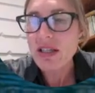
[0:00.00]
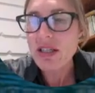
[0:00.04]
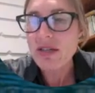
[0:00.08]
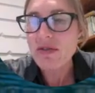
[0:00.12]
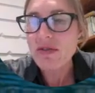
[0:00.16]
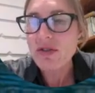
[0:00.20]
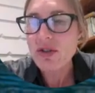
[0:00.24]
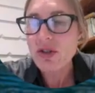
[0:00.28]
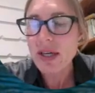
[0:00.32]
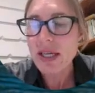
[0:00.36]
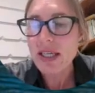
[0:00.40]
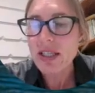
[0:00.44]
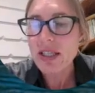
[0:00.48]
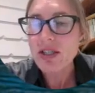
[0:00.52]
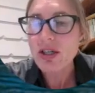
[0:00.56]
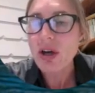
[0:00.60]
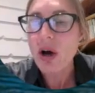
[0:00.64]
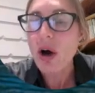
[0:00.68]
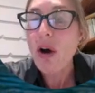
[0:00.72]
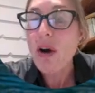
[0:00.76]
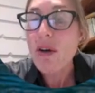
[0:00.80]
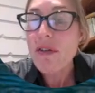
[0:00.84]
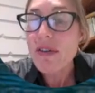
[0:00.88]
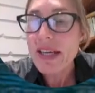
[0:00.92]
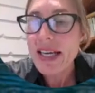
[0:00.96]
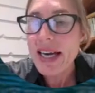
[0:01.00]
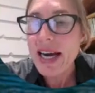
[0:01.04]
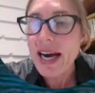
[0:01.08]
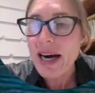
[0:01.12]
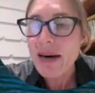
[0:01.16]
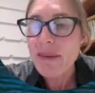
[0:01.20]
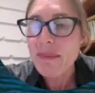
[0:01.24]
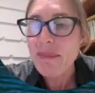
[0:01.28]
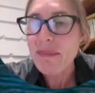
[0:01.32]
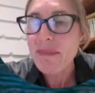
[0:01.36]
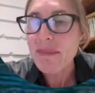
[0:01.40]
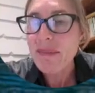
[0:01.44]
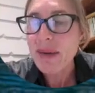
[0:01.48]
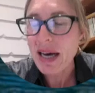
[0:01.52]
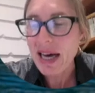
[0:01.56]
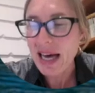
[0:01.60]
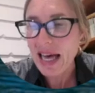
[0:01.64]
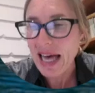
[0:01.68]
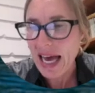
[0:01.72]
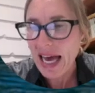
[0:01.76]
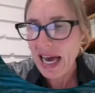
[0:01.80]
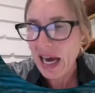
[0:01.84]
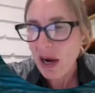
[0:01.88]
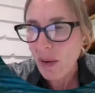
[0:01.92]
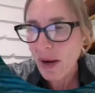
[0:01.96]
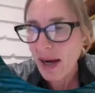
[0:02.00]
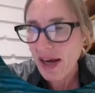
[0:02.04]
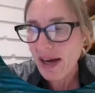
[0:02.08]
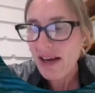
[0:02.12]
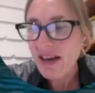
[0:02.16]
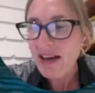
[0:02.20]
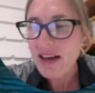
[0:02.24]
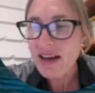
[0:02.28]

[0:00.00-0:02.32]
of trying to overcome our